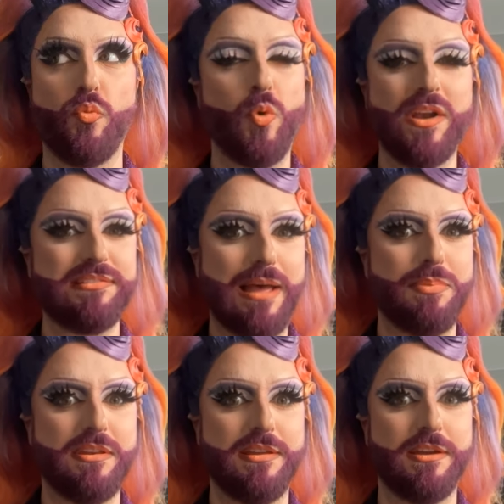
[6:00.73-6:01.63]
What is
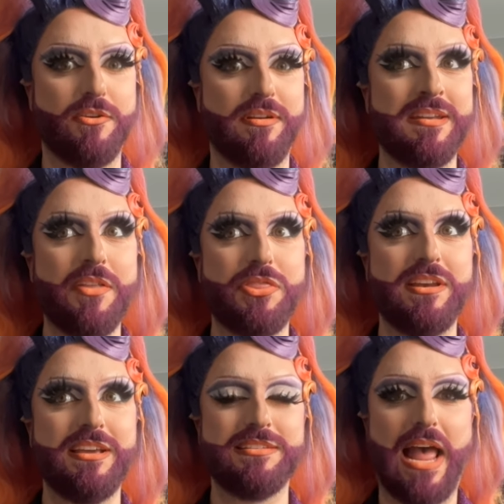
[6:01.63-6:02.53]
happening here? Nothing
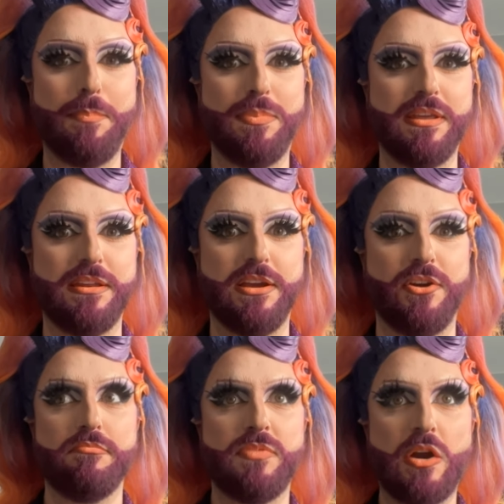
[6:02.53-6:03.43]
is happening
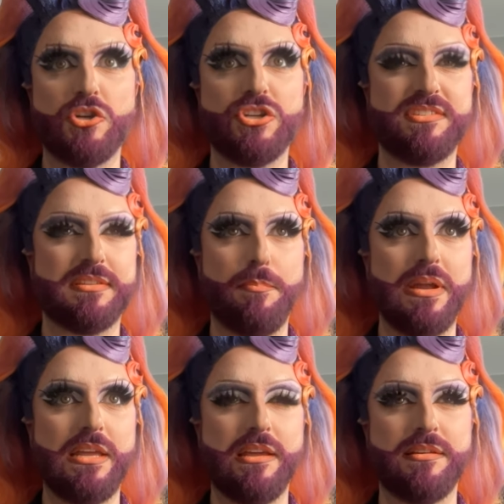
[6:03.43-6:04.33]
here. There's just
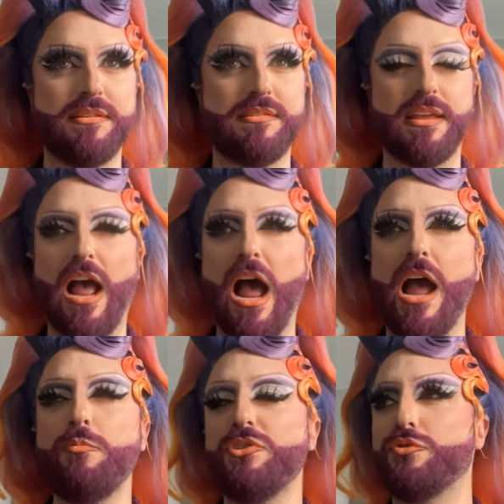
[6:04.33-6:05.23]
somebody existing.
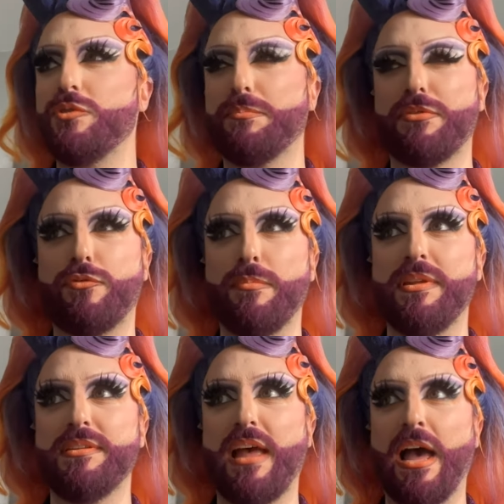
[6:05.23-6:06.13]
I was doing a
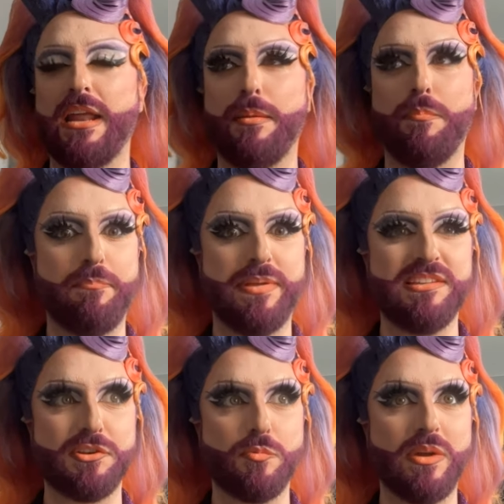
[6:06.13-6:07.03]
performance at a
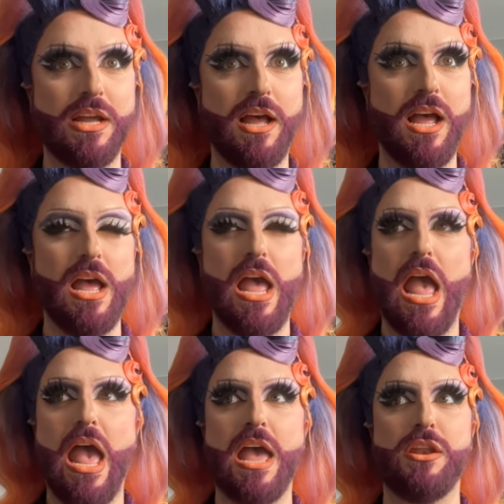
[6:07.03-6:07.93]
pizzeria
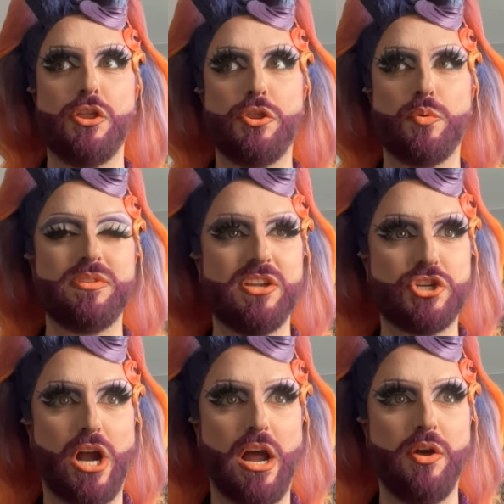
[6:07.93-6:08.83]
and there was a
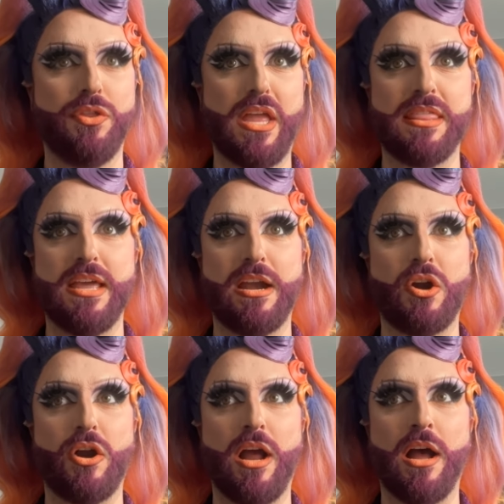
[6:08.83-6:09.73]
child
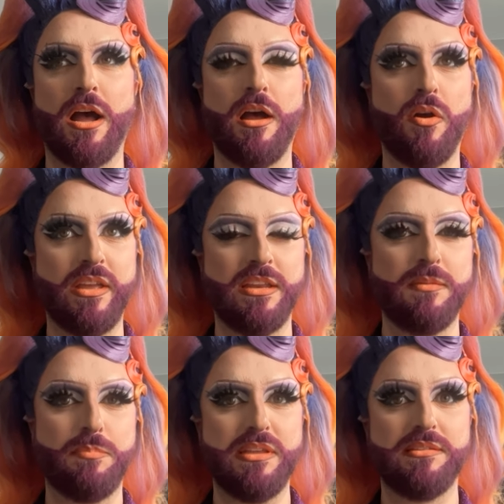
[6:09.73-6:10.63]
there uh,
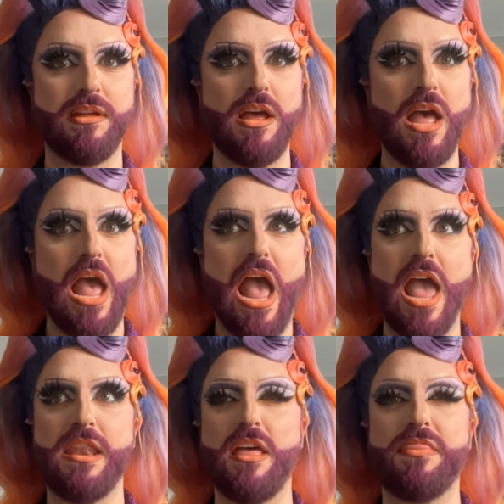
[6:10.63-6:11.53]
eating pizza
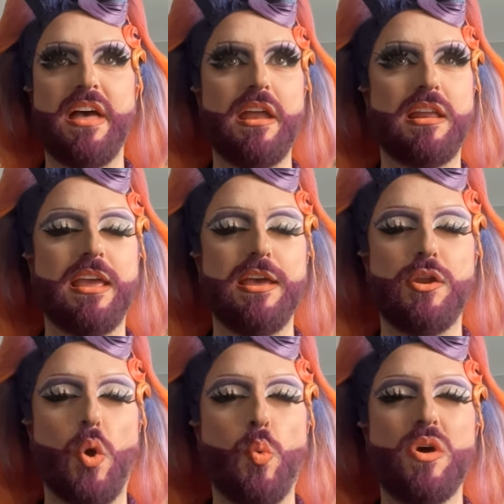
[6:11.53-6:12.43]
and that
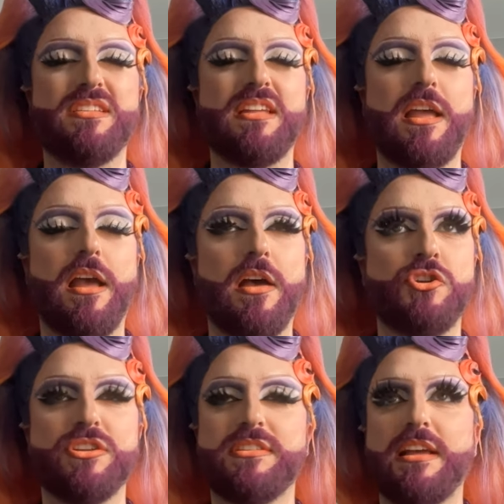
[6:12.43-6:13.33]
kid was
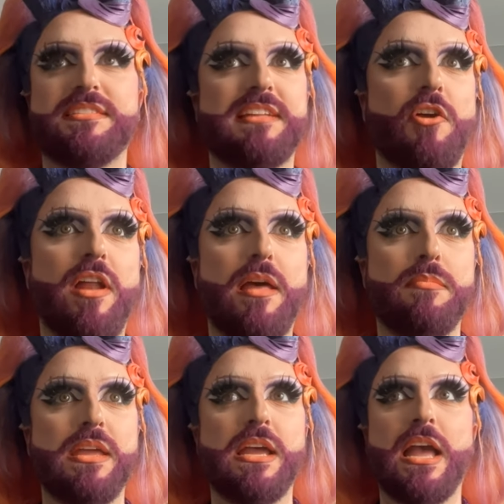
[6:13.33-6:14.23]
just like staring at
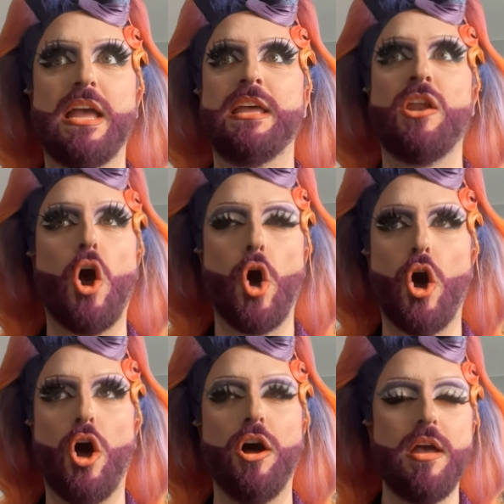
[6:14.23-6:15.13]
me in
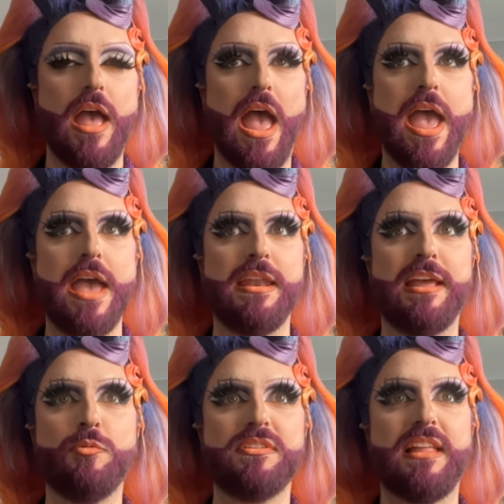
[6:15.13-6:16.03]
awe. And
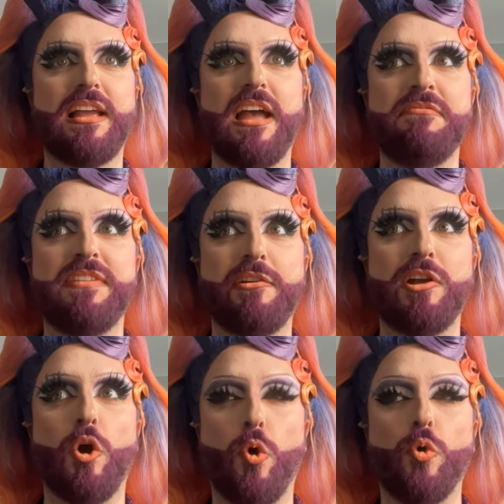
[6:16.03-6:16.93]
it was like a
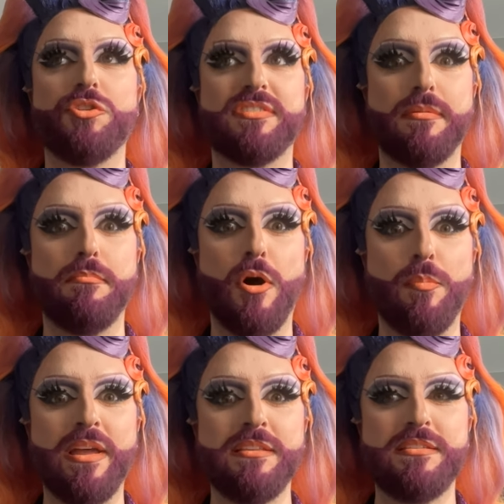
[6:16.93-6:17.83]
very wholesome
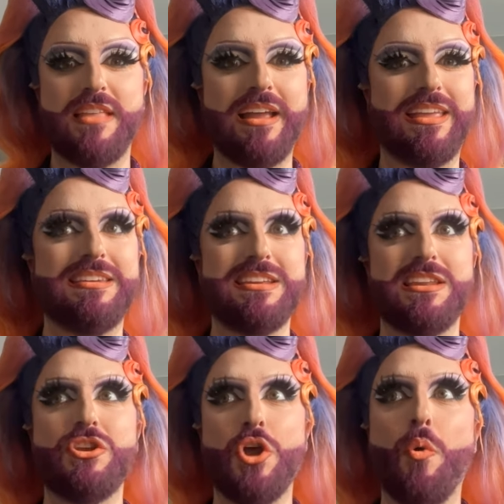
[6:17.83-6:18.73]
moment. That kid
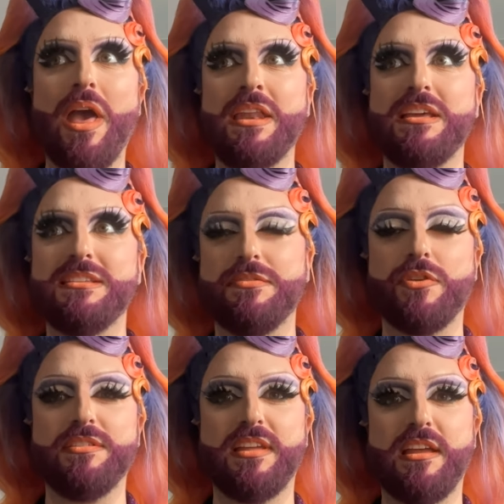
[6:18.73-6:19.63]
didn't know any
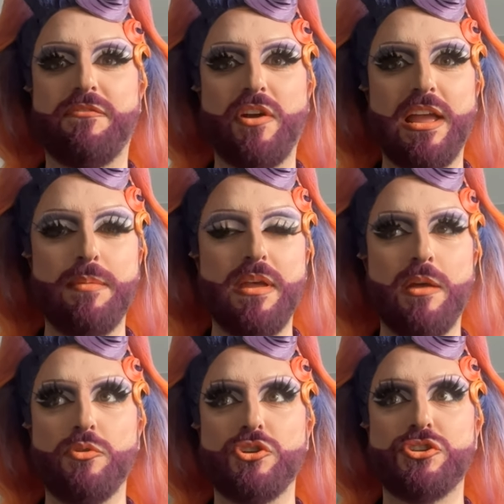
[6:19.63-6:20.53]
difference. For him, it
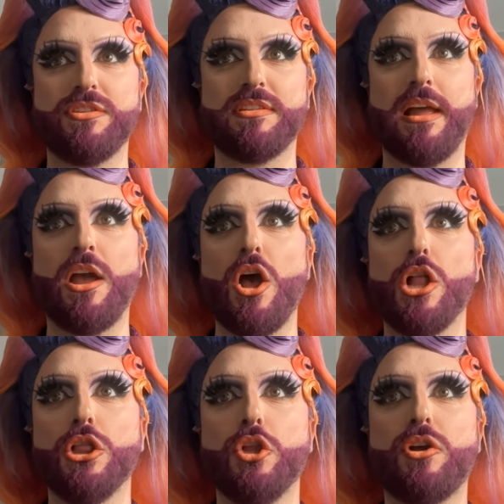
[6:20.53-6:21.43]
was just like,
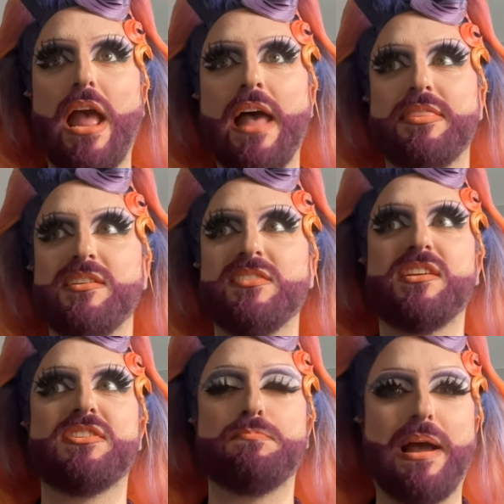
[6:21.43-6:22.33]
look at
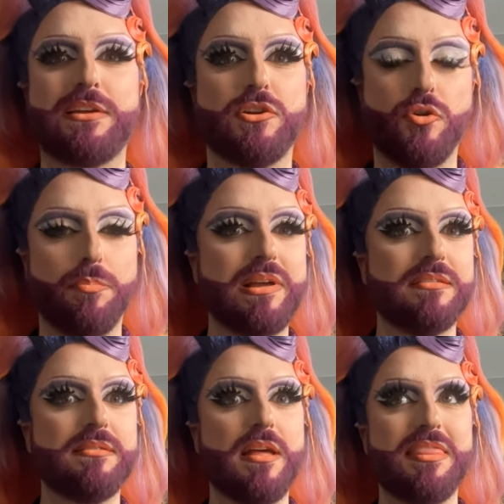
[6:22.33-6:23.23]
this spectacle
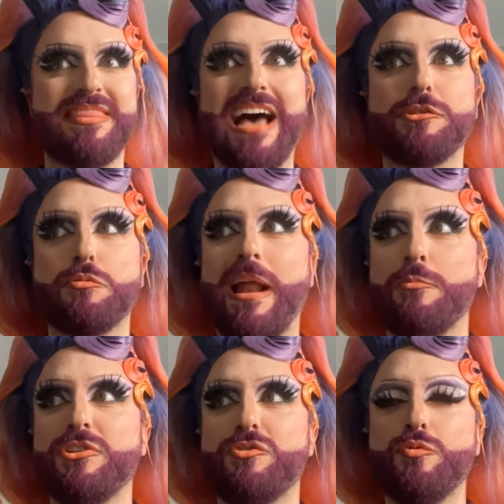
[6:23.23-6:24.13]
because that's what I
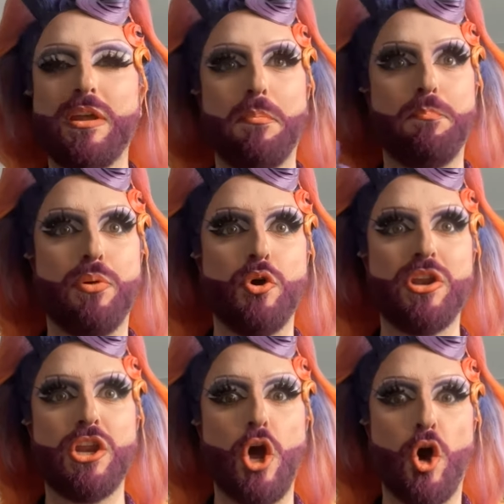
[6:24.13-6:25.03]
was doing,
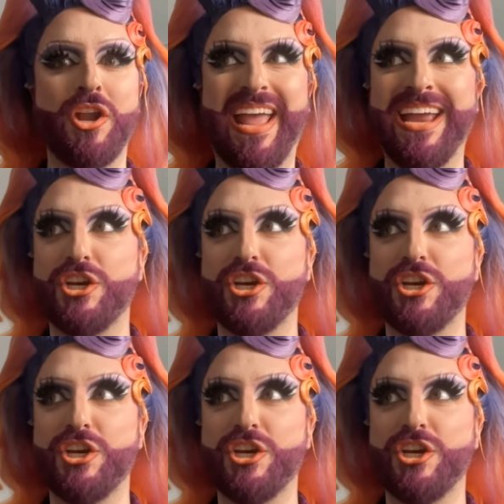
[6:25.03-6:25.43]
putting on a